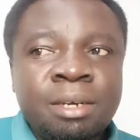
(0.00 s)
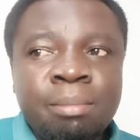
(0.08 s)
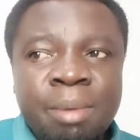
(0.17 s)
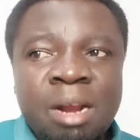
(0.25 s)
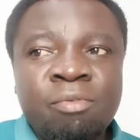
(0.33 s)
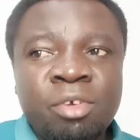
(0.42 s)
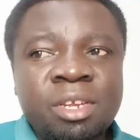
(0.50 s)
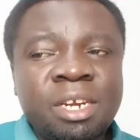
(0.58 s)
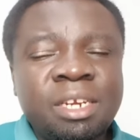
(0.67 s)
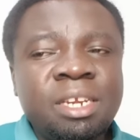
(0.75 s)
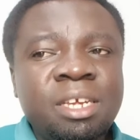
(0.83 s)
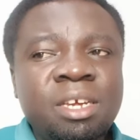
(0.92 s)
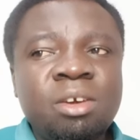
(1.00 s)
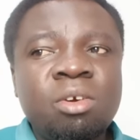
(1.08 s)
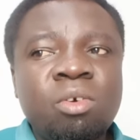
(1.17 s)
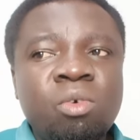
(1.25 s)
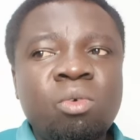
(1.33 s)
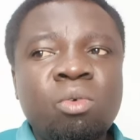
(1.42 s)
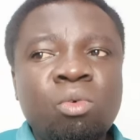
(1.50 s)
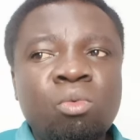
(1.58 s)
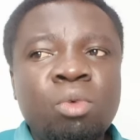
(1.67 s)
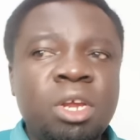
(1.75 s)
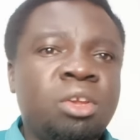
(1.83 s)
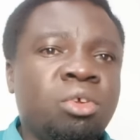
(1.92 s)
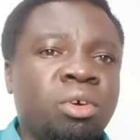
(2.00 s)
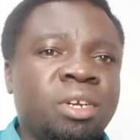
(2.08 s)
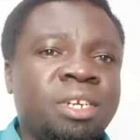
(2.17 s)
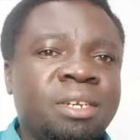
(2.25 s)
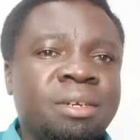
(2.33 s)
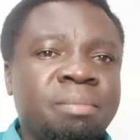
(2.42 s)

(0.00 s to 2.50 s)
But unfortunately, we don't